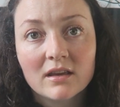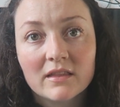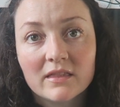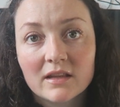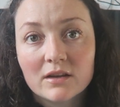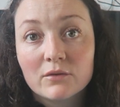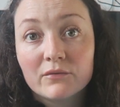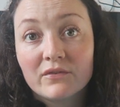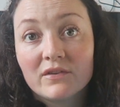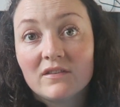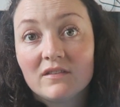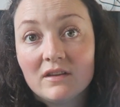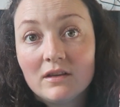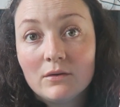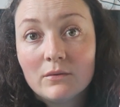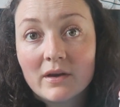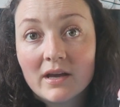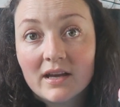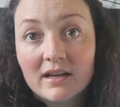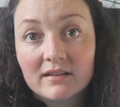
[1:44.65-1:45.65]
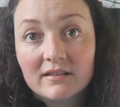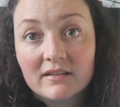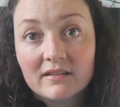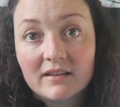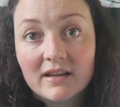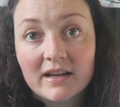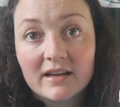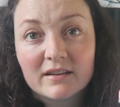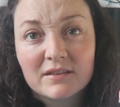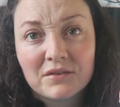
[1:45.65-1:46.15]
And then obviously you add
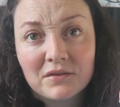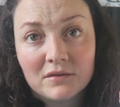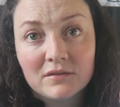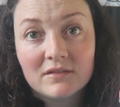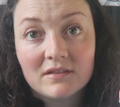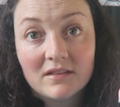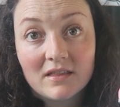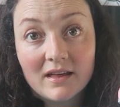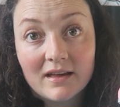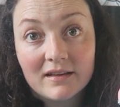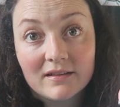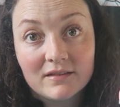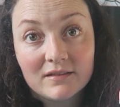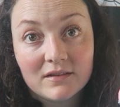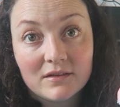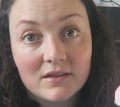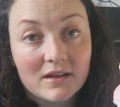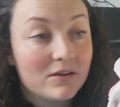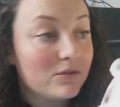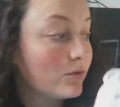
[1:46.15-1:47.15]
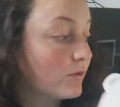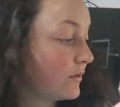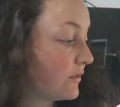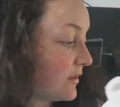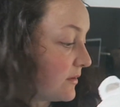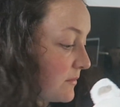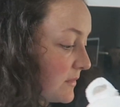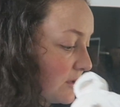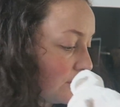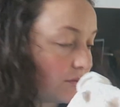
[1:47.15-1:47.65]
tax onto that, so they're
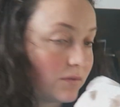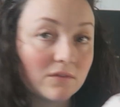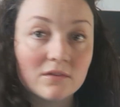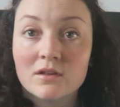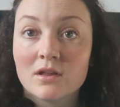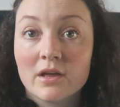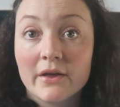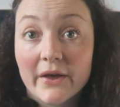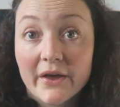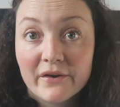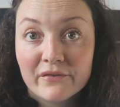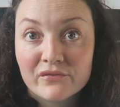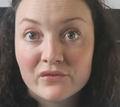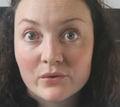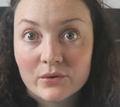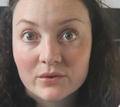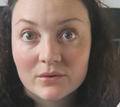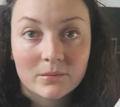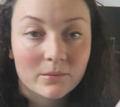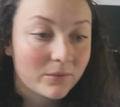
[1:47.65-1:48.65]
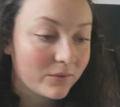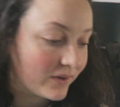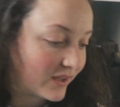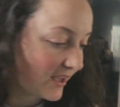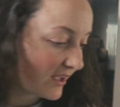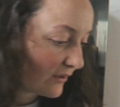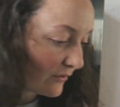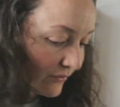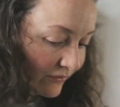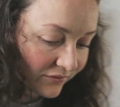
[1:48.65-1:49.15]
not the most affordable
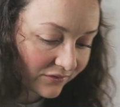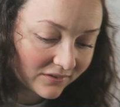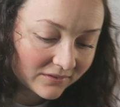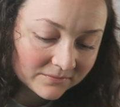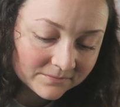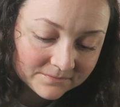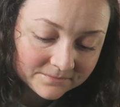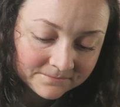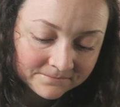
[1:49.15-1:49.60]
gift.